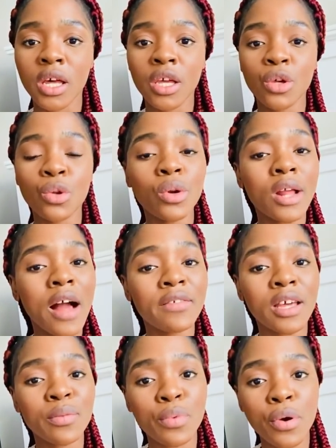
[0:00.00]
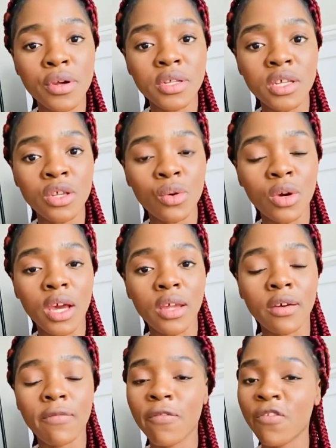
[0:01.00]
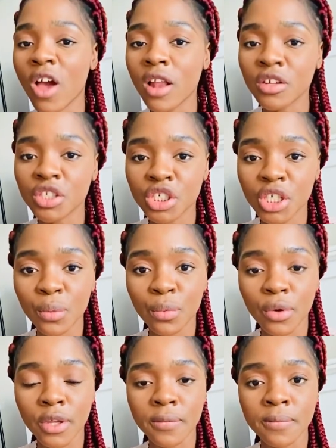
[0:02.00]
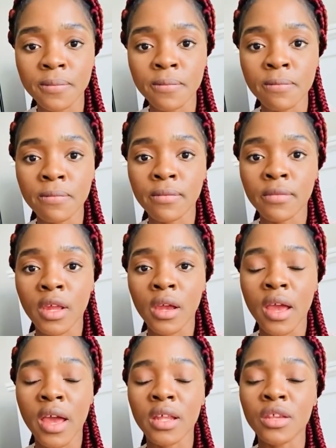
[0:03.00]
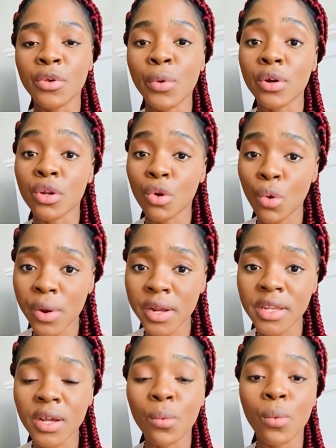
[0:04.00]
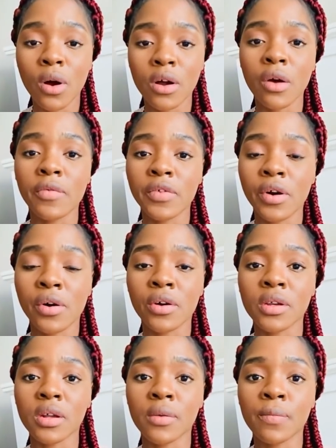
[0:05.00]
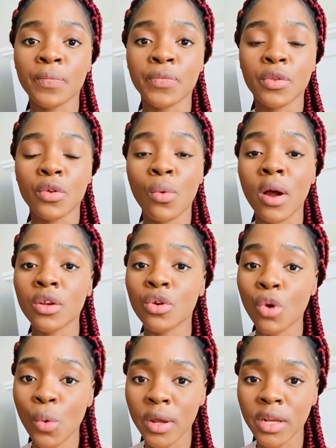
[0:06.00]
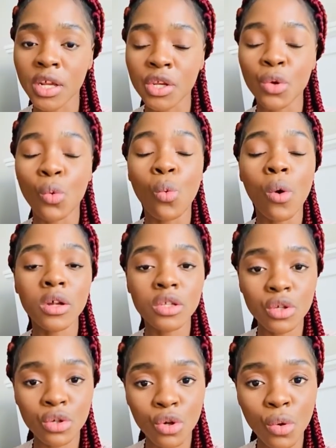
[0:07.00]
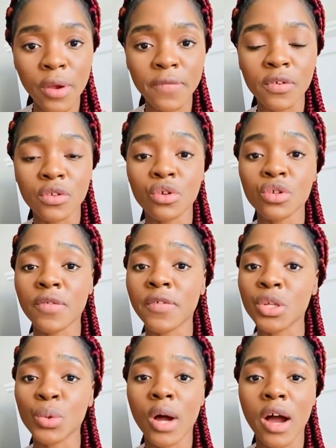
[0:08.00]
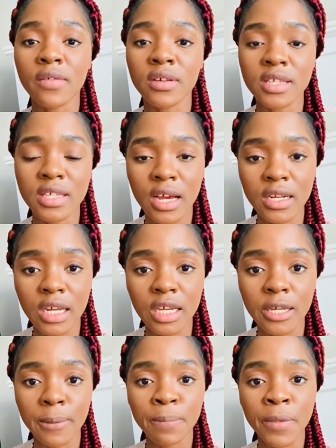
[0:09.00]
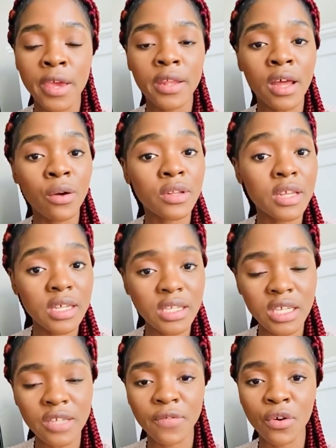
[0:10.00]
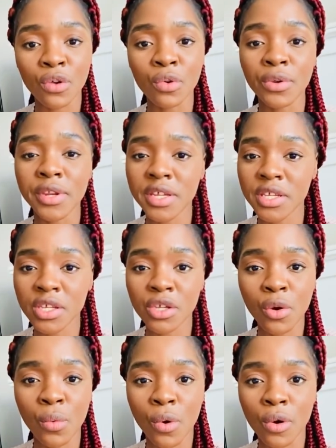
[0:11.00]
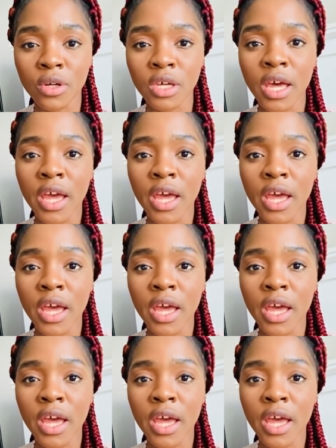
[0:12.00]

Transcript: You don't have that person you can fellowship with. And you are doing the work of God. You are doing it. You want to do it for those of us who haven't started. Now, this is for you. This is your word.